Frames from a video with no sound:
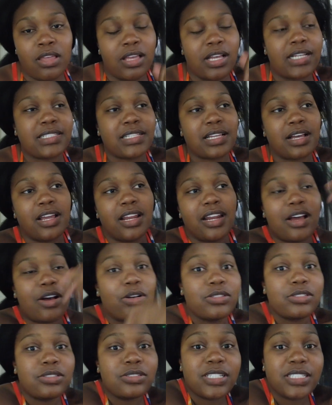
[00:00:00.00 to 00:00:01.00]
And I
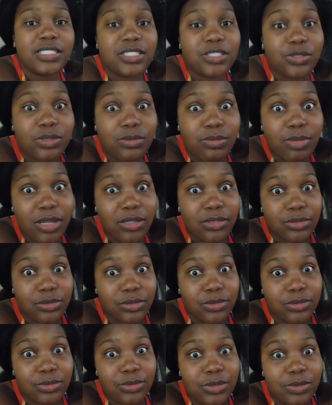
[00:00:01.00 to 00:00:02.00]
also need to use the
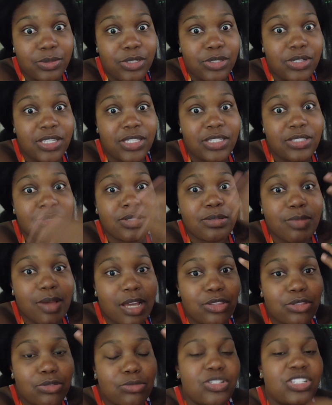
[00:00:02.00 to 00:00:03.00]
bathroom. So when you need to use the
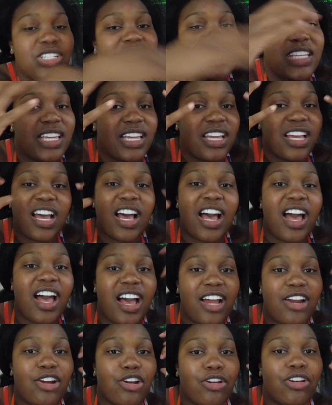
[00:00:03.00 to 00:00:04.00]
bathroom, you just get
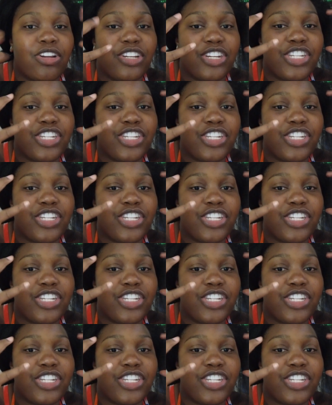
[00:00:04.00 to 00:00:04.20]
hotter.